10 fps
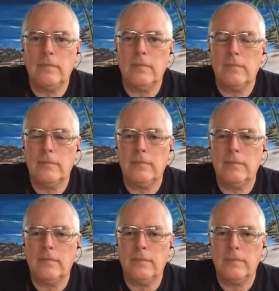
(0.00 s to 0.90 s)

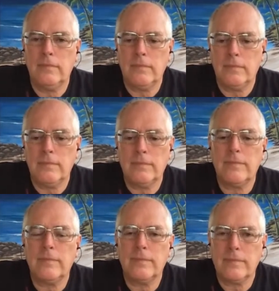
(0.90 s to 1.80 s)

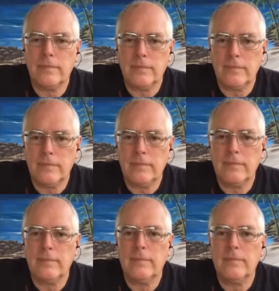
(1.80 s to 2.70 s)

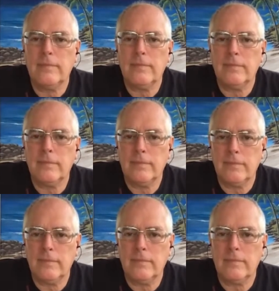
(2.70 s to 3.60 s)

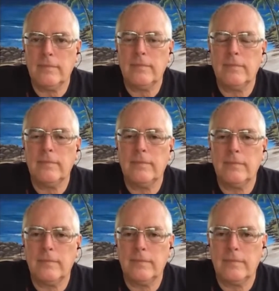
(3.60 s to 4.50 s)

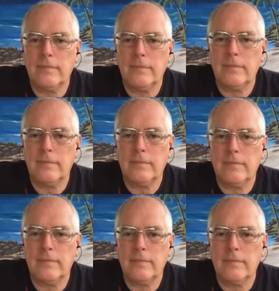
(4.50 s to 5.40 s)

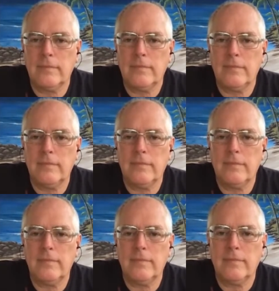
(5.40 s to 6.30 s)

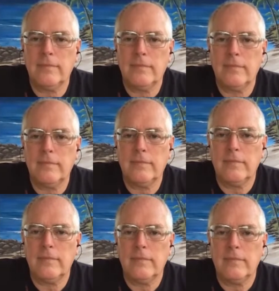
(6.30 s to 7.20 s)

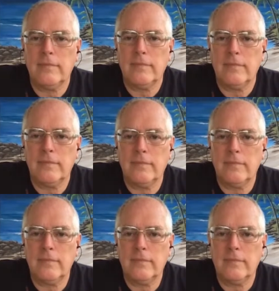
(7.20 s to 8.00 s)
The person shown says nothing.